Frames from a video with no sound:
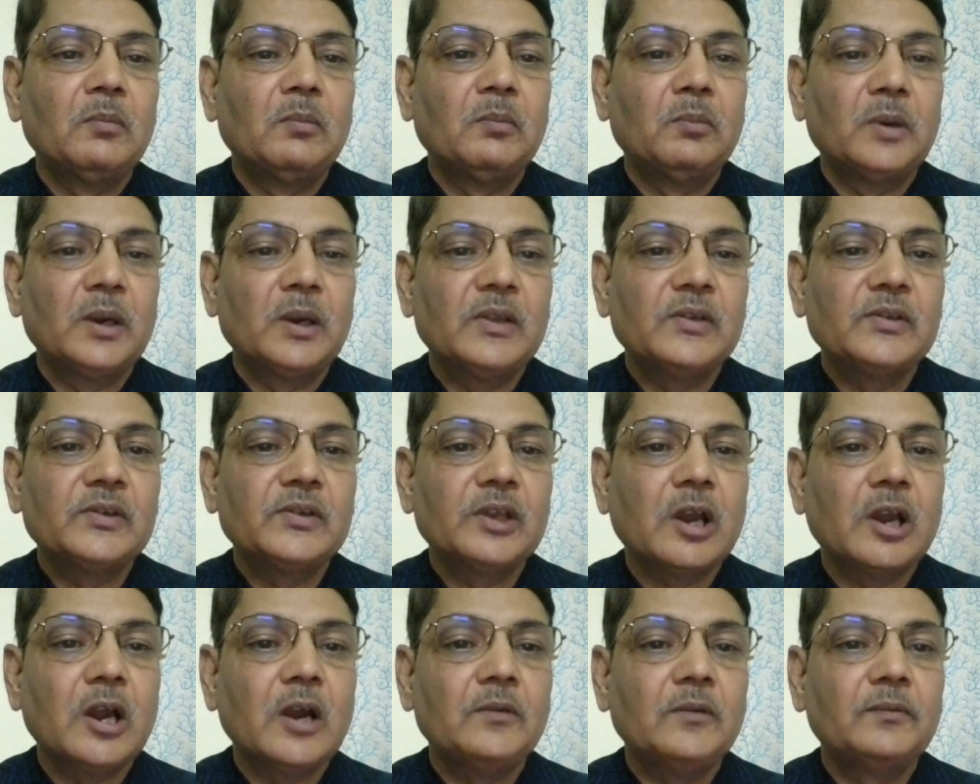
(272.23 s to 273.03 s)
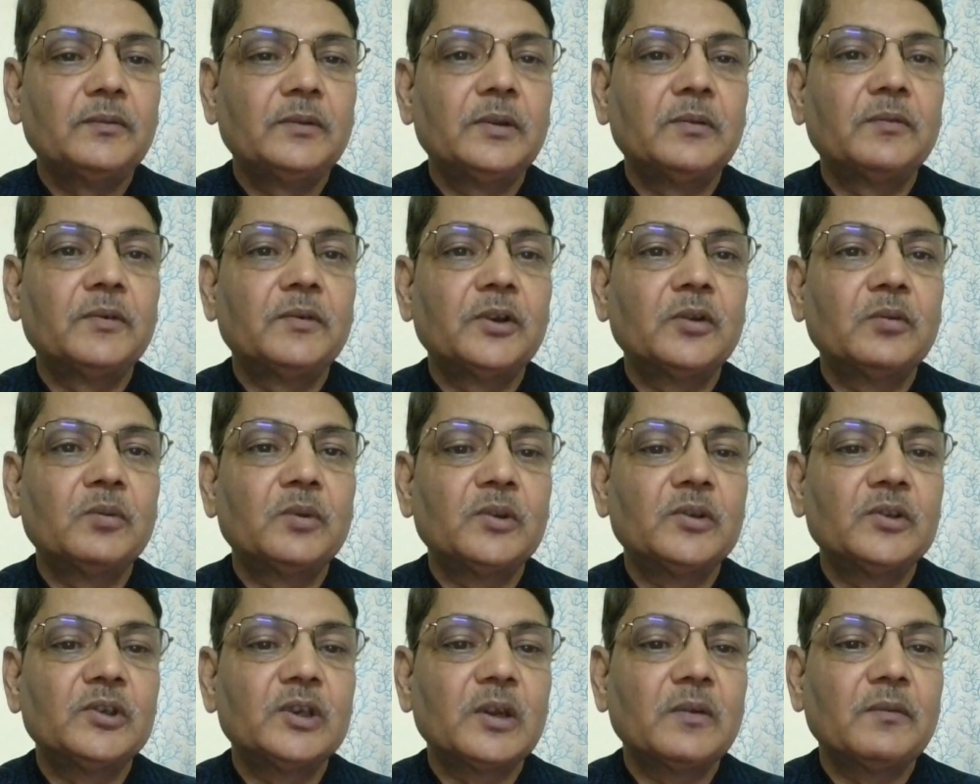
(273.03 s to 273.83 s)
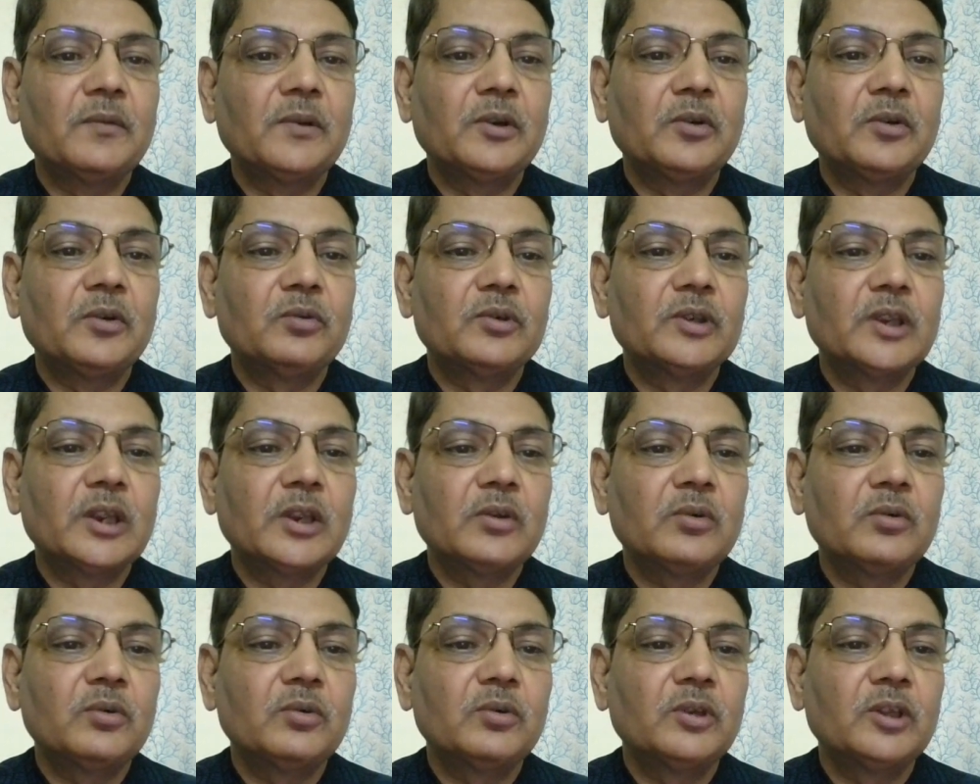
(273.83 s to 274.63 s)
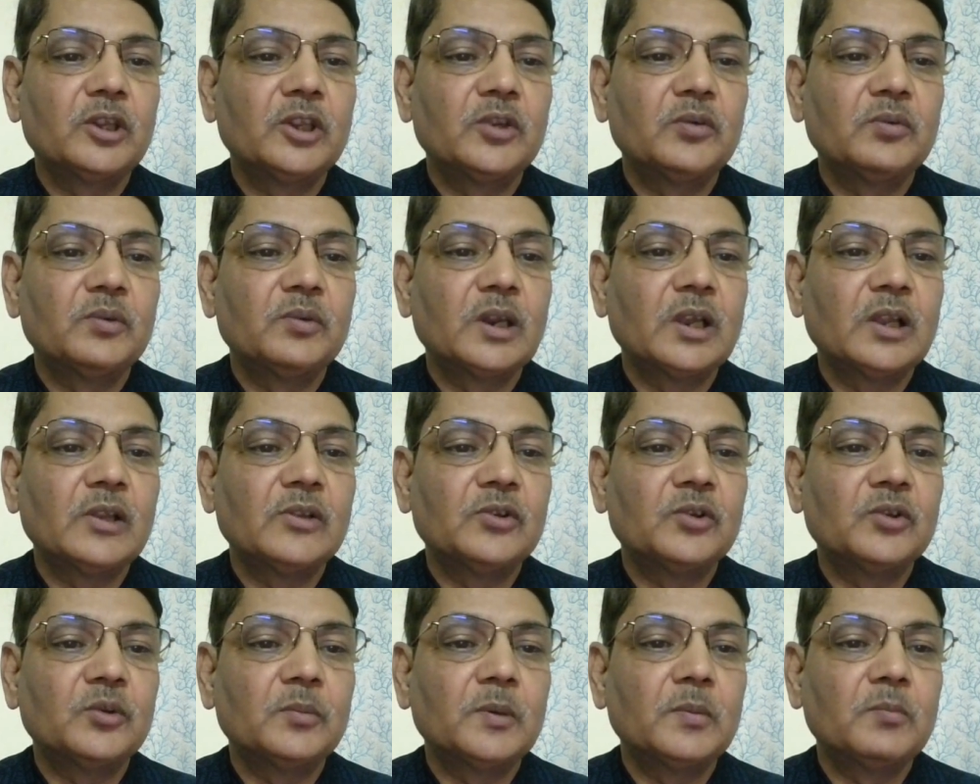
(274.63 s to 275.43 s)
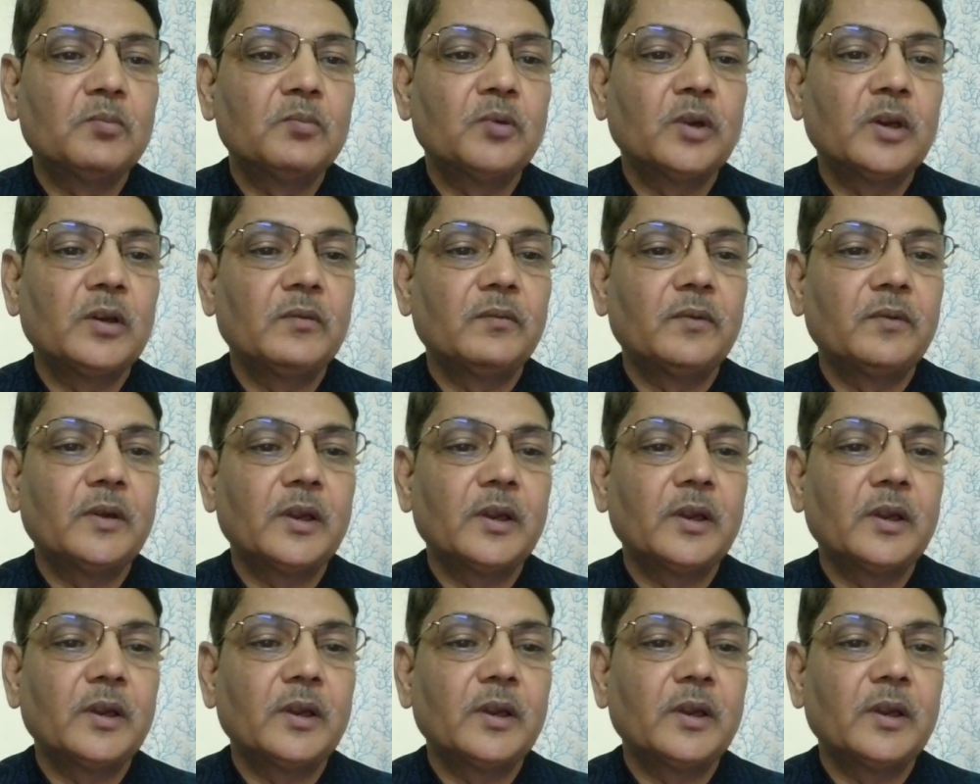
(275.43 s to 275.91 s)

plus half the frequency of heterozygote, this will also be 0.5.